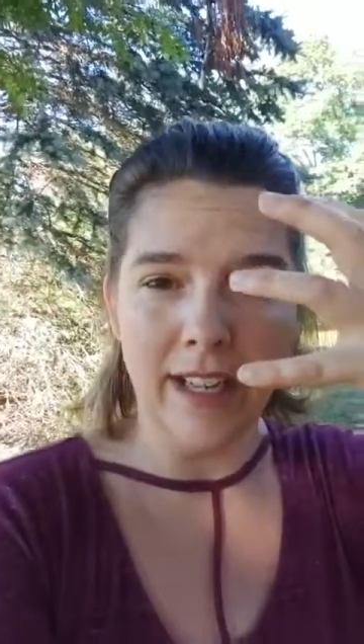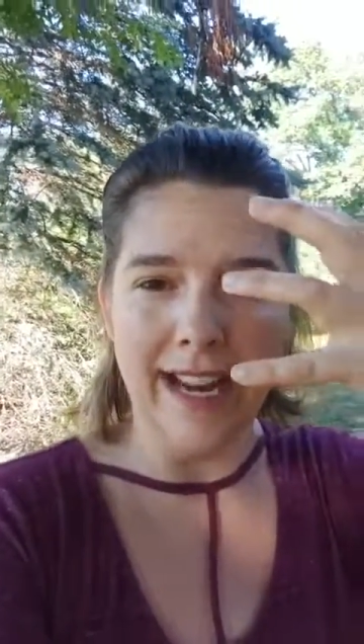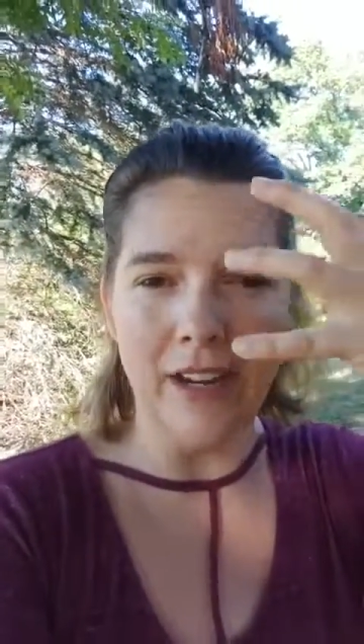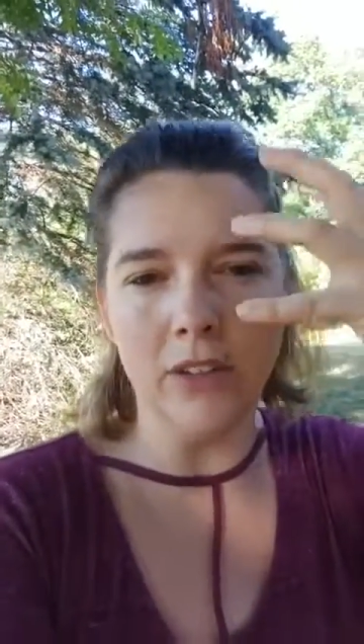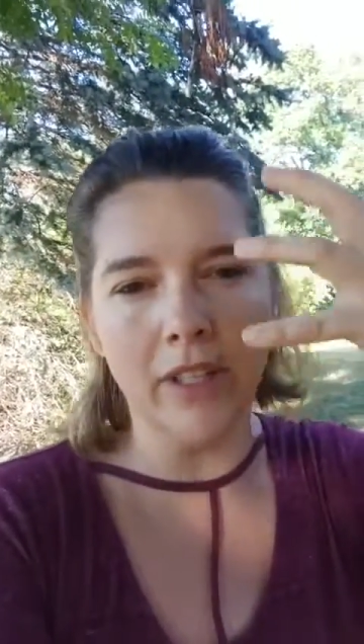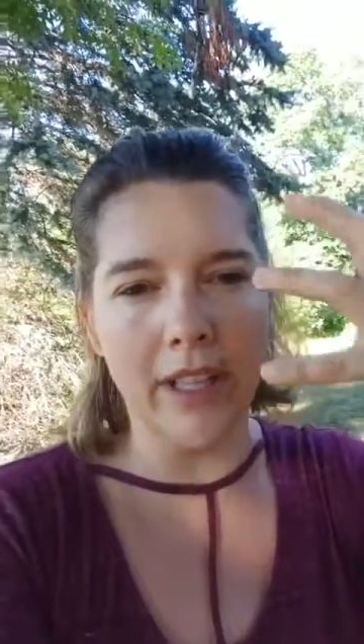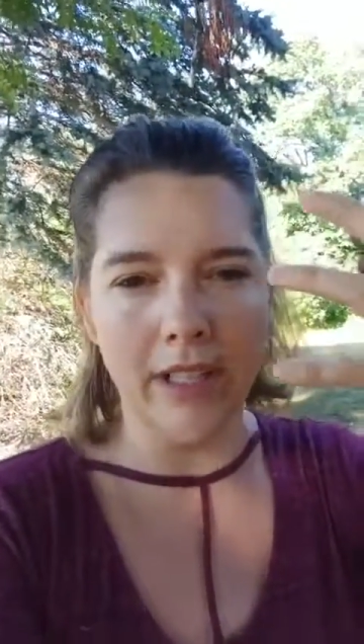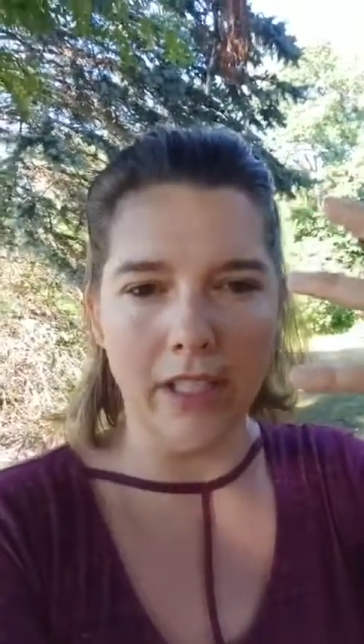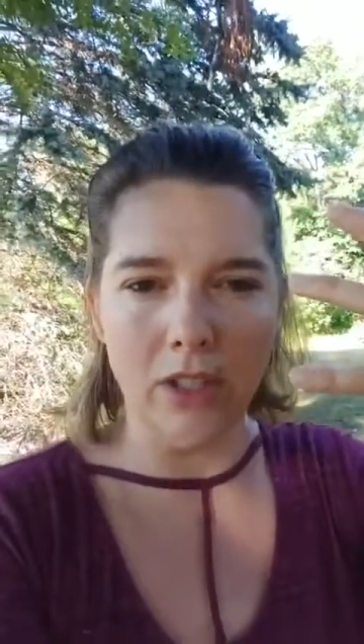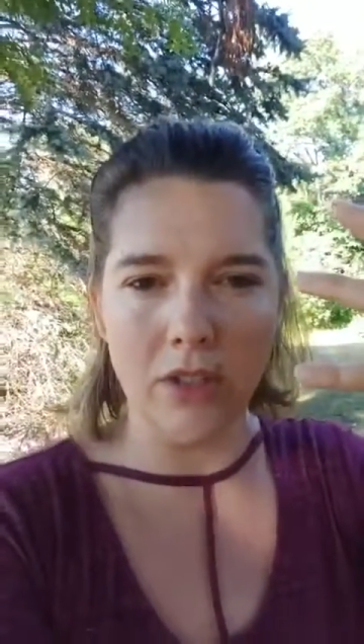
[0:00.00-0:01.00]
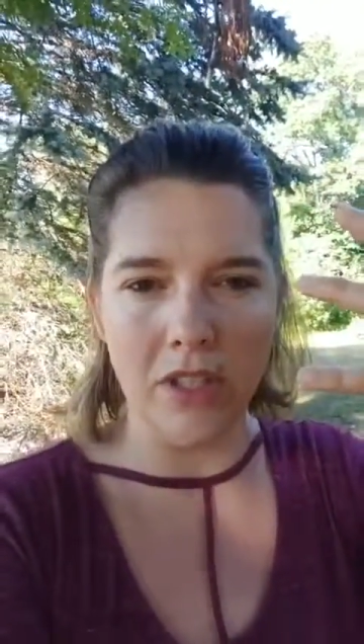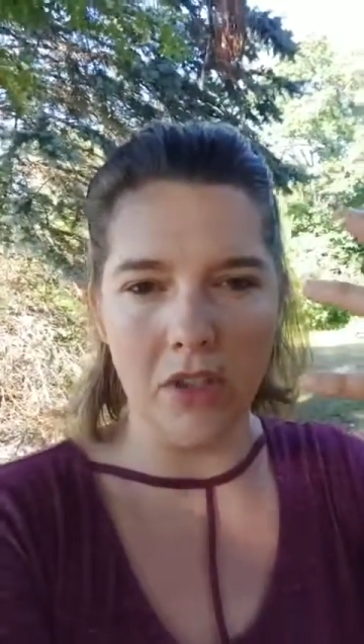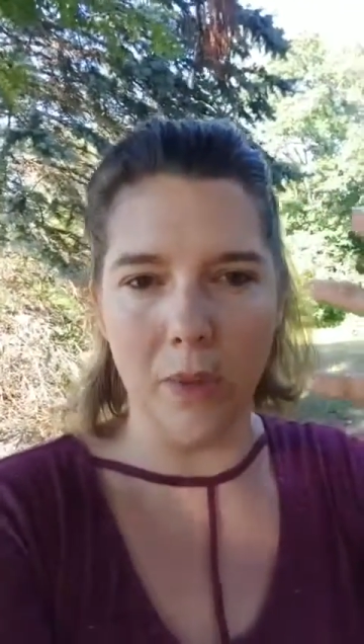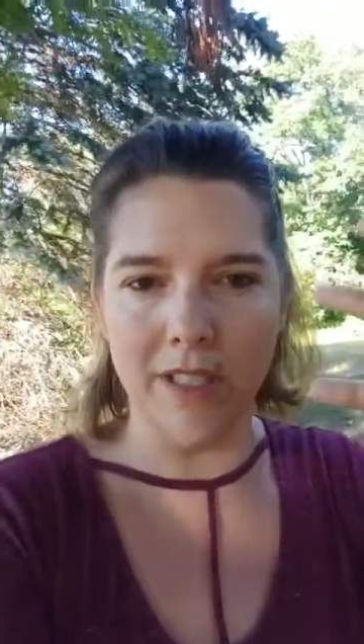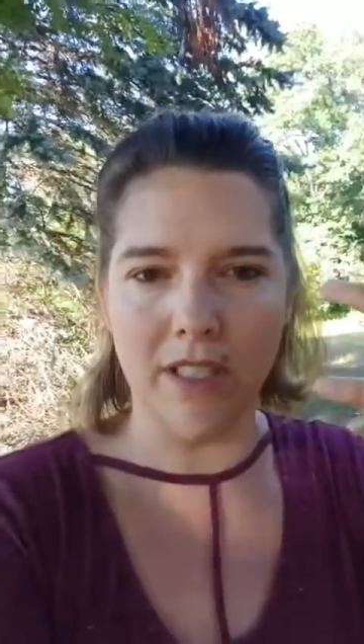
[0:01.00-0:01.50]
And I don't really like using
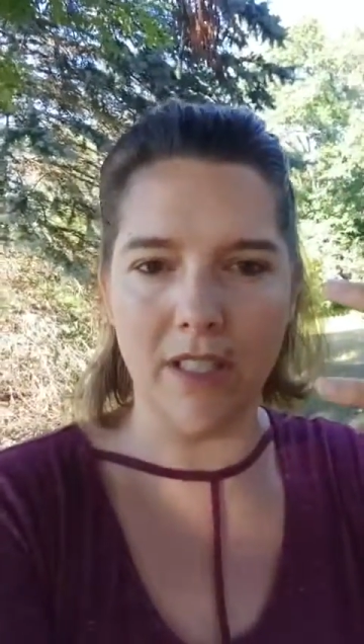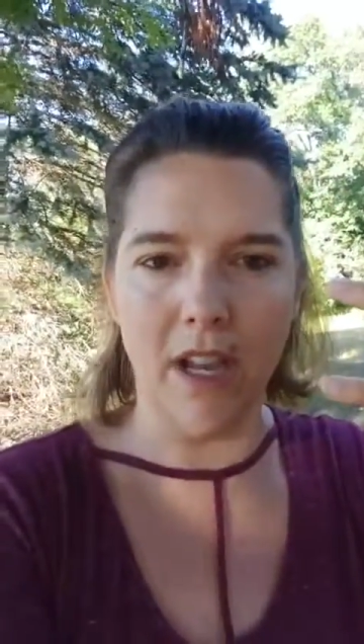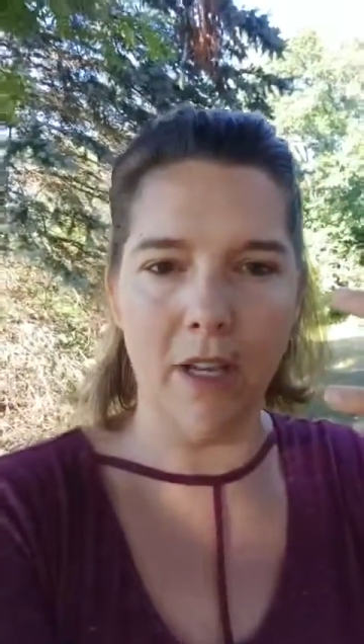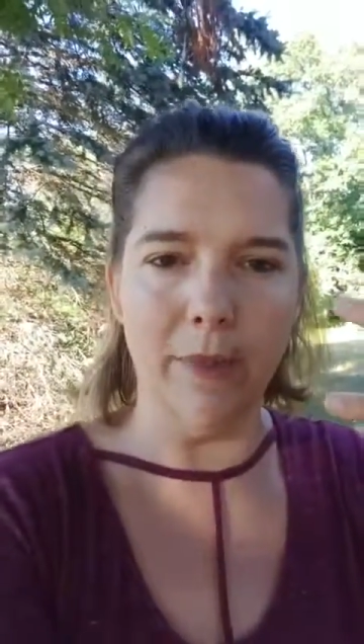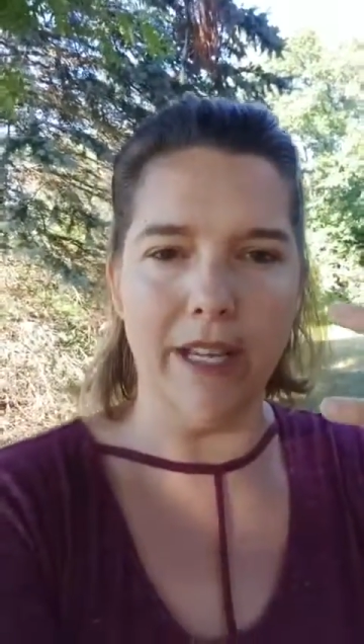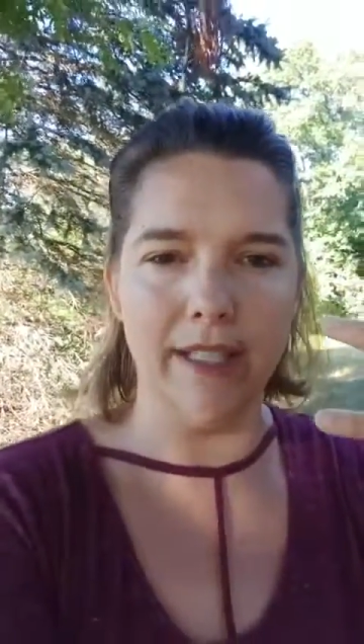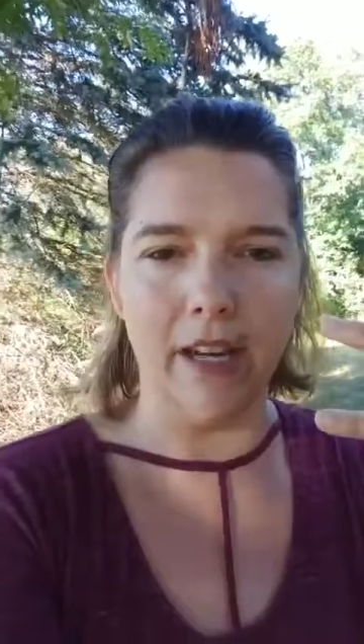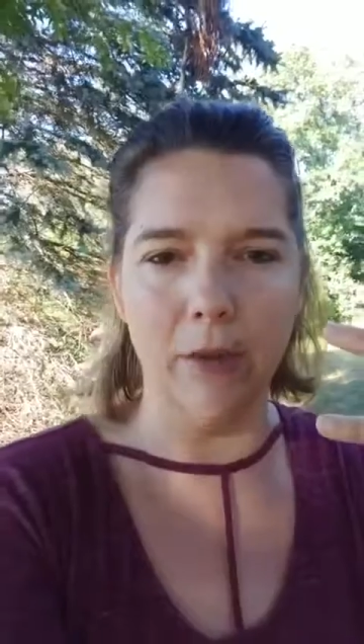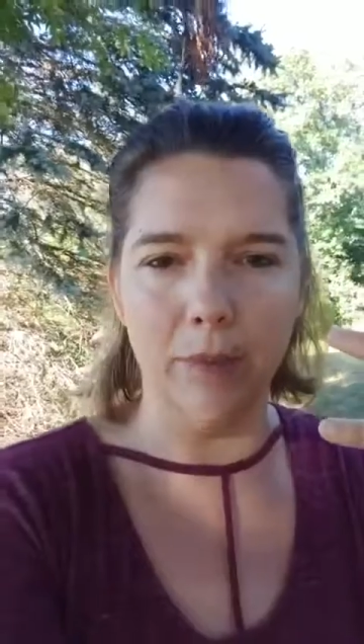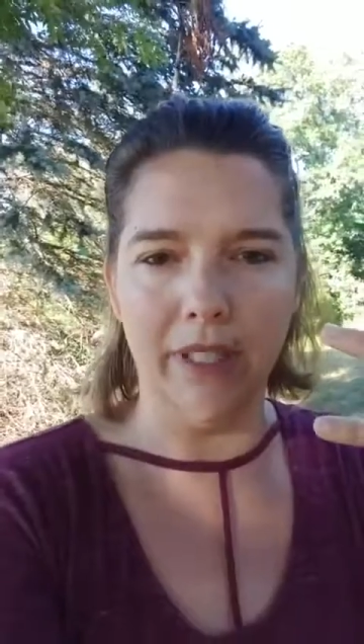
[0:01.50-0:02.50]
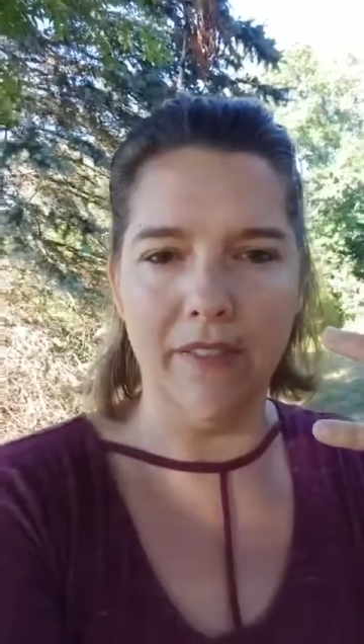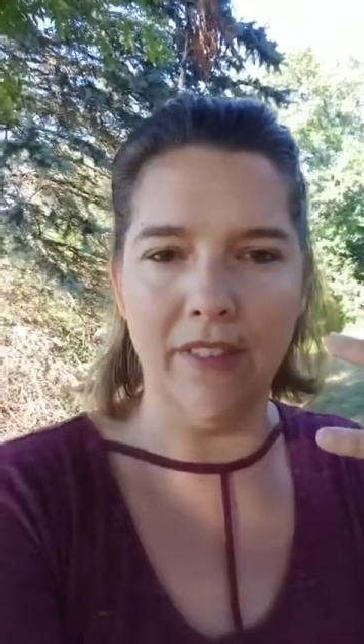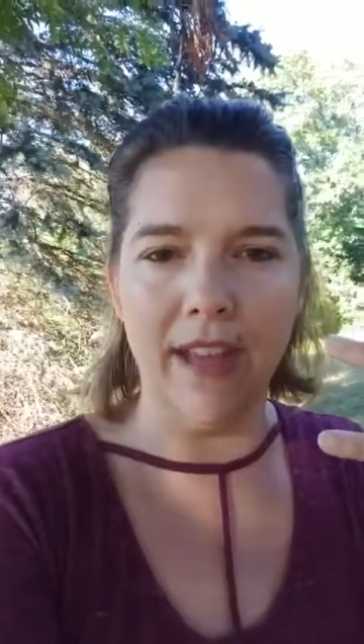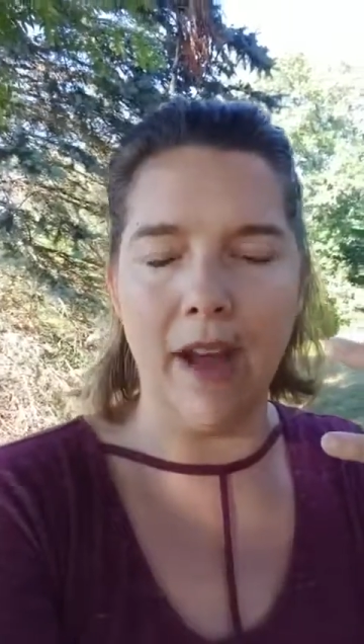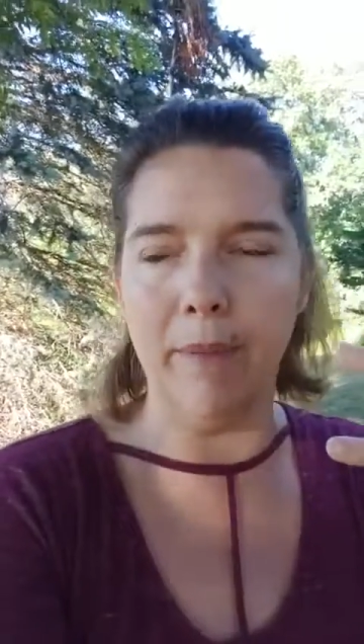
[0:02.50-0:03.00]
the word stuck because I don't believe
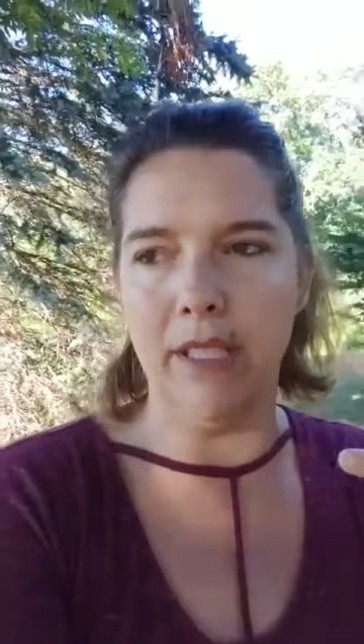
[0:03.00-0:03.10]
in that,